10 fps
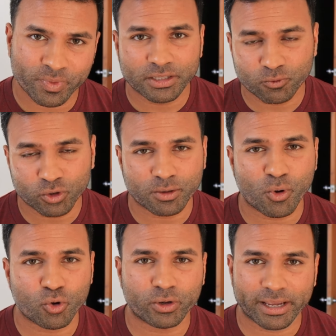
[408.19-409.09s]
This was
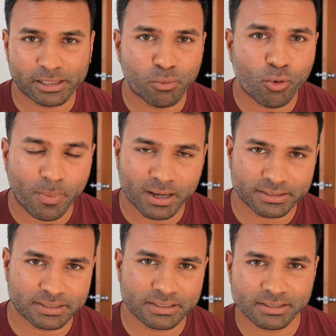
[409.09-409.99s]
about elbow
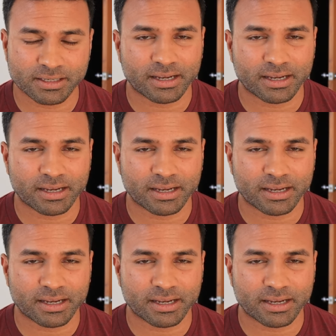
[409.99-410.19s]
passes.